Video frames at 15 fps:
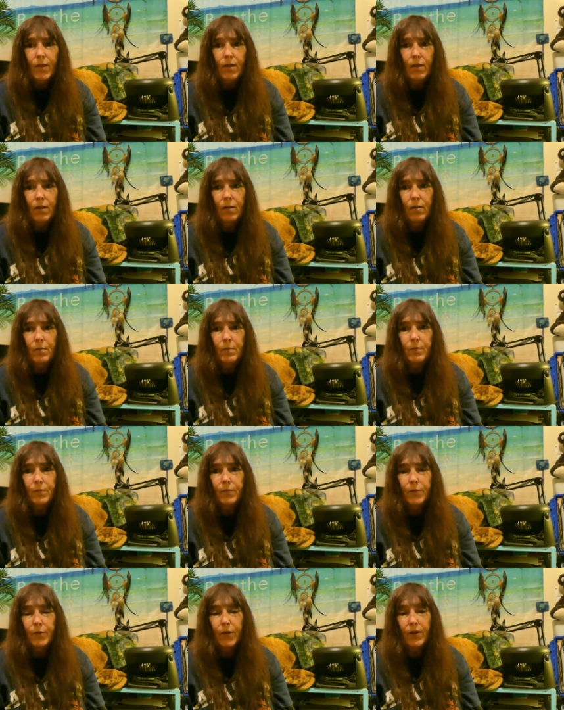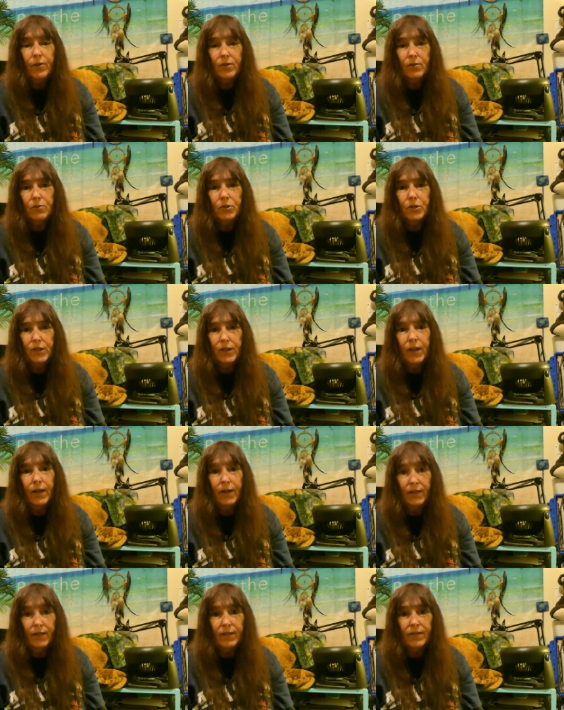Um, they're actually really
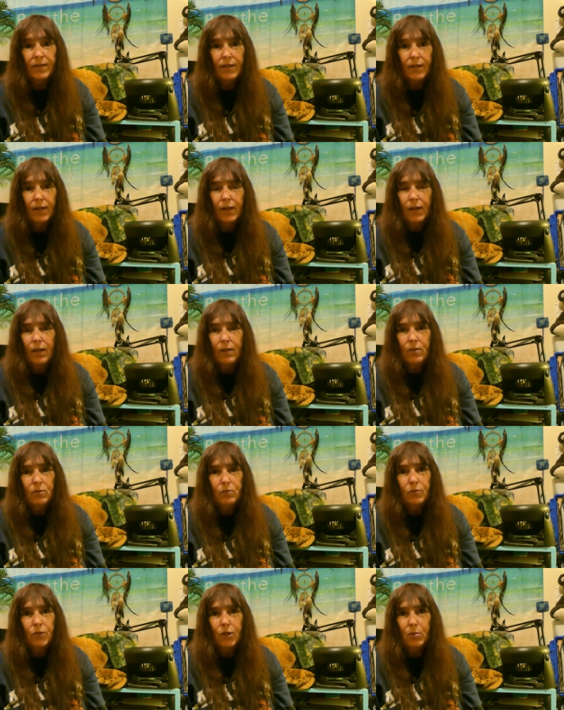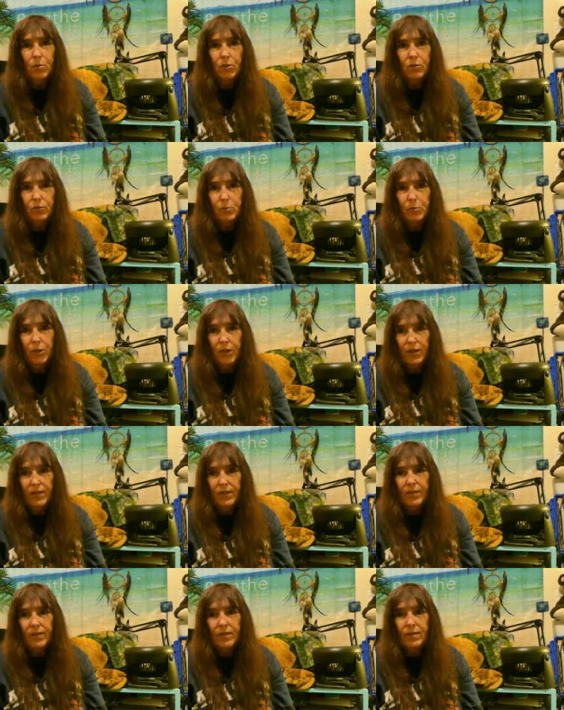nice. They're very beautiful
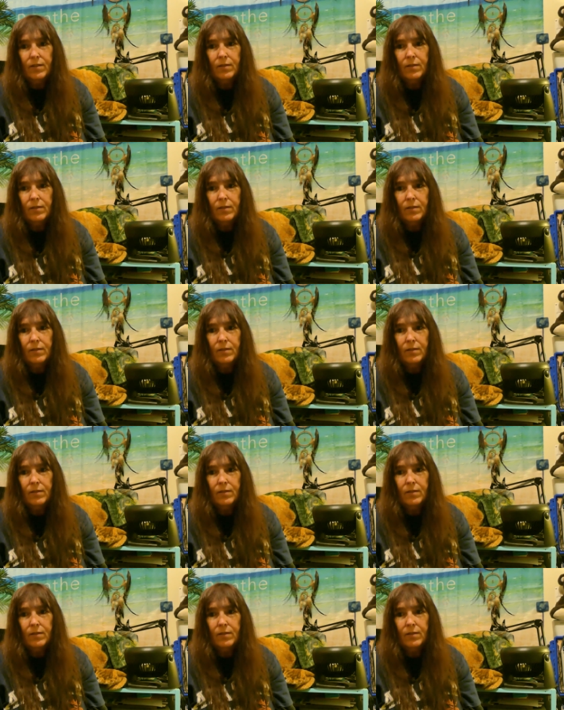places.